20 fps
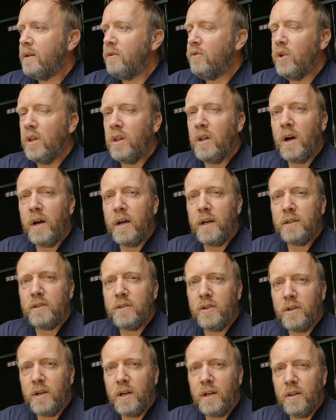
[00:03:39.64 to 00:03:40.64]
reliant
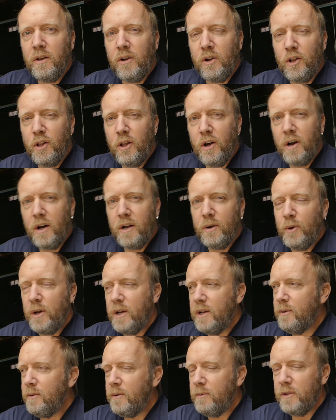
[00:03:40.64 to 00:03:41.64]
on our local
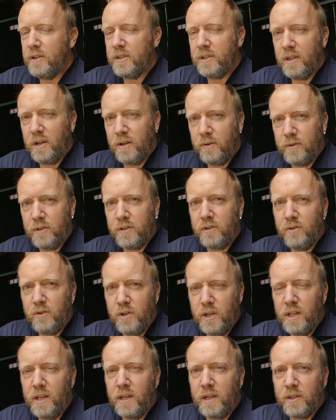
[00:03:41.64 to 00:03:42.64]
hardware, and the stuff is
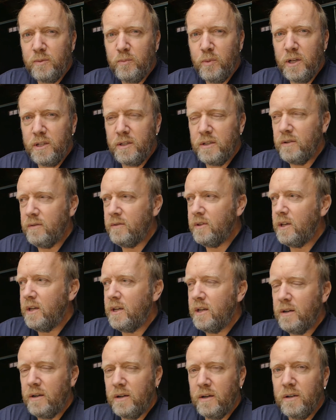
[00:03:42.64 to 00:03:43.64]
really expensive
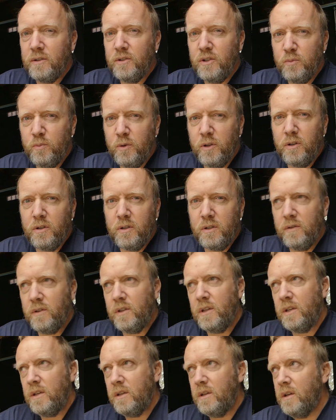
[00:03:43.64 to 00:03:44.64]
there. I don't know, just because of
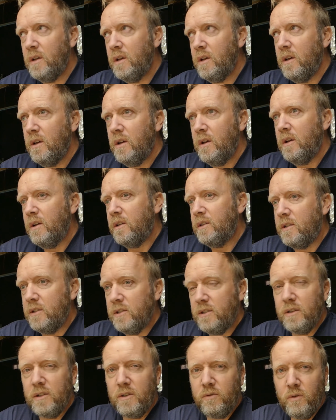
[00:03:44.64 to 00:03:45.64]
the
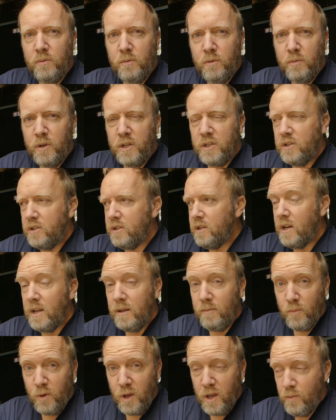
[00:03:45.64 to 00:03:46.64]
distance from the major city
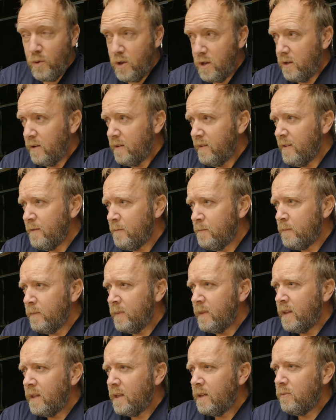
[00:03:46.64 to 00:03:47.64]
maybe.
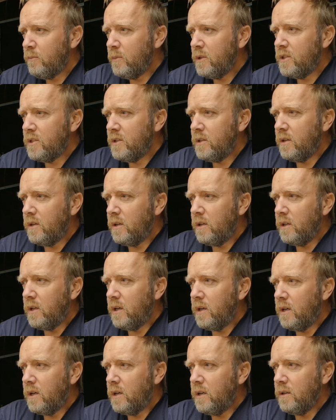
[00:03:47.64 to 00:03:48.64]
But
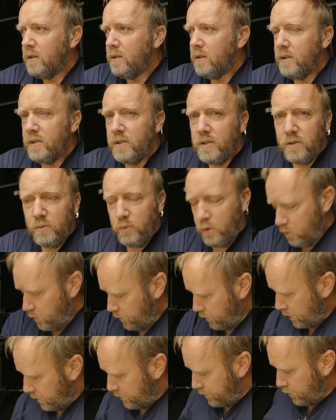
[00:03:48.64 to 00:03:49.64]
still, this is what
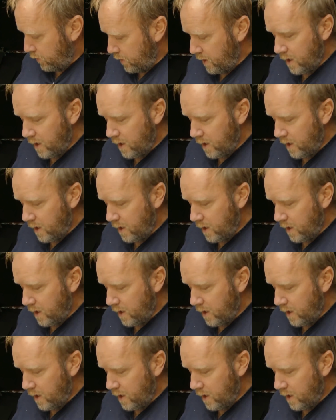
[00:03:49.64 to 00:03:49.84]
we've got for